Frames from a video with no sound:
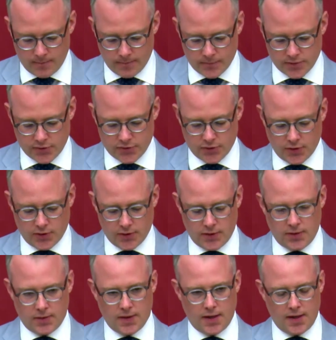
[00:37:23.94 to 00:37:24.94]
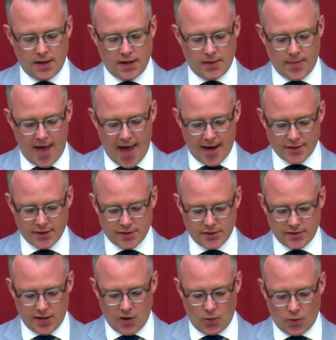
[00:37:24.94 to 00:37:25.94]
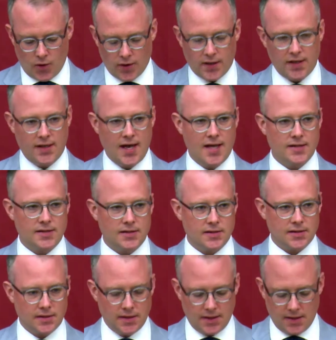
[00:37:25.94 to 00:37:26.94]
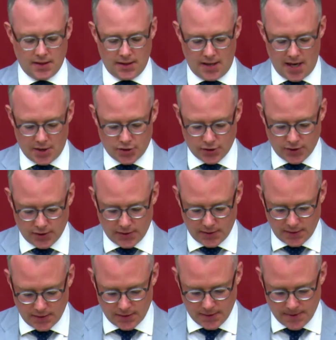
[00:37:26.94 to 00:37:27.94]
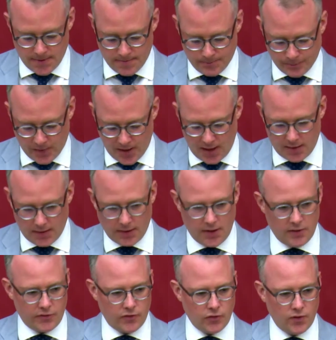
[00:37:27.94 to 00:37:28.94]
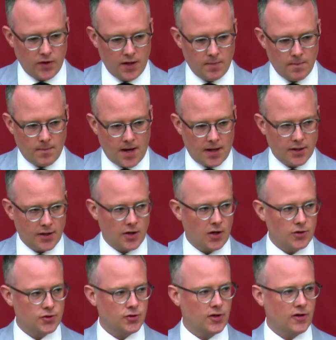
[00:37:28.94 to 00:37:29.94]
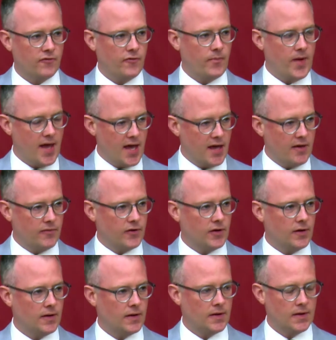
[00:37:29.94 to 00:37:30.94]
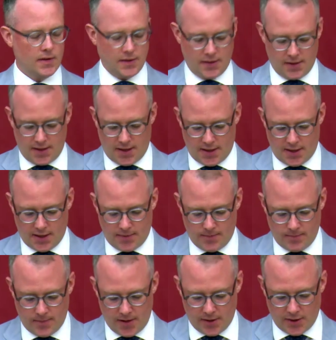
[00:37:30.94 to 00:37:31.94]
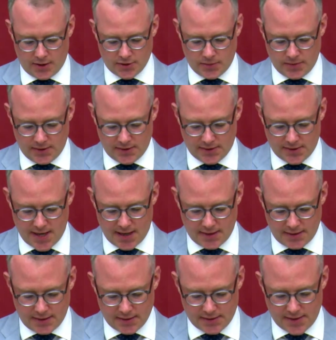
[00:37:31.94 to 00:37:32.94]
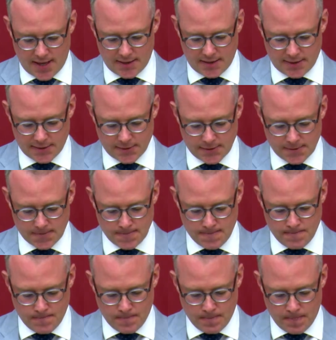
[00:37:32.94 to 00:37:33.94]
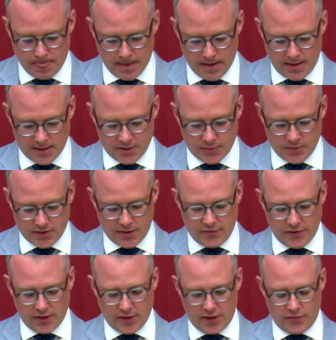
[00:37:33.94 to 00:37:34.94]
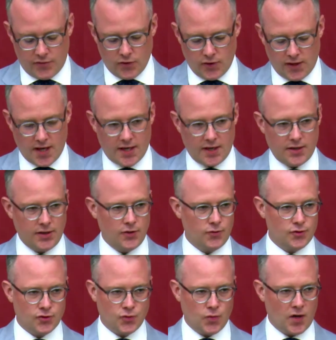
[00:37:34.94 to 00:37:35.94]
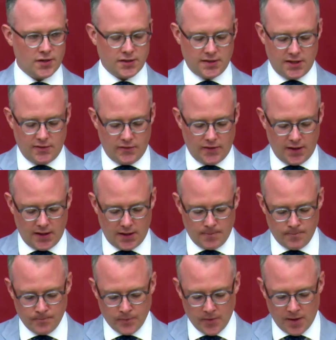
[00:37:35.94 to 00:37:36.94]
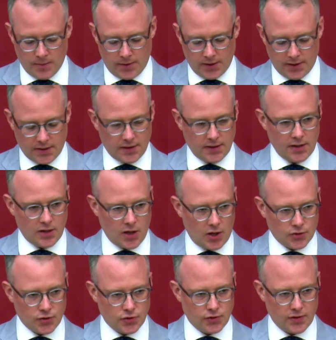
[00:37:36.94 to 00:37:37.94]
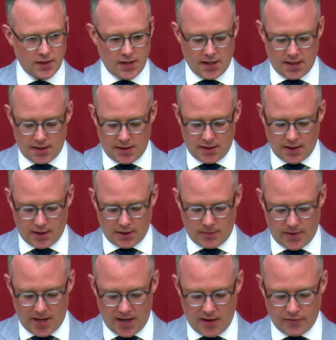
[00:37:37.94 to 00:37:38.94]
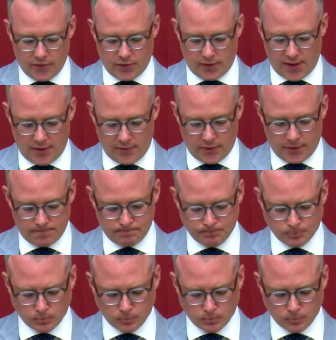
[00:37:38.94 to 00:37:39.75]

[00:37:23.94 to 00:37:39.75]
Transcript: Certain actions that work against nature and lead to a monoculture of behavior and ultimately sadness. And specifically, if you look at it, you just watch TV, politically, culturally, and on a behavioral level,